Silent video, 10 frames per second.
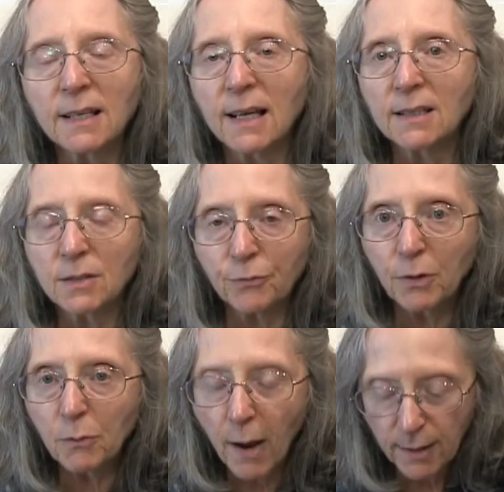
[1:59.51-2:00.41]
against
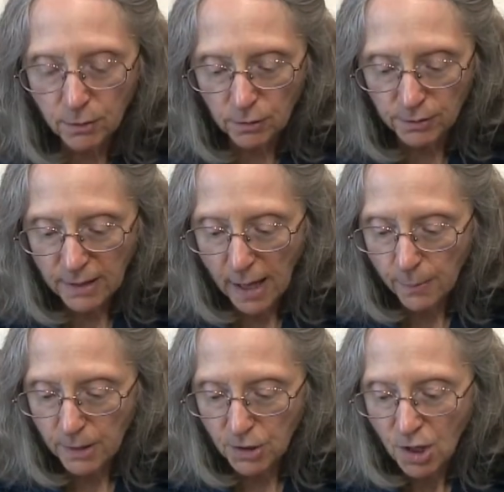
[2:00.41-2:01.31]
free radical
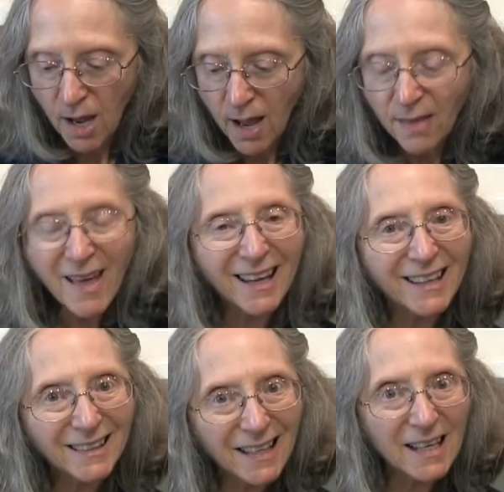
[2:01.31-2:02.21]
damage that
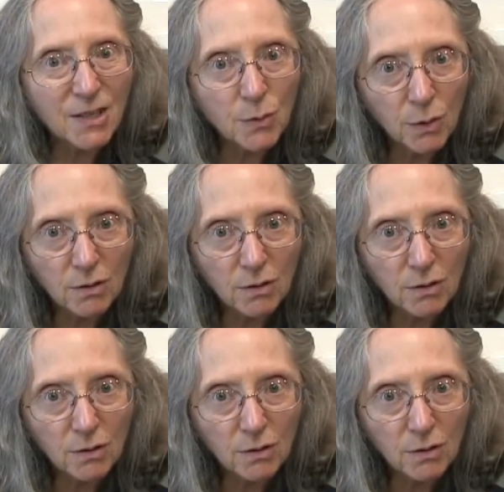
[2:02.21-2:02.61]
can lead to a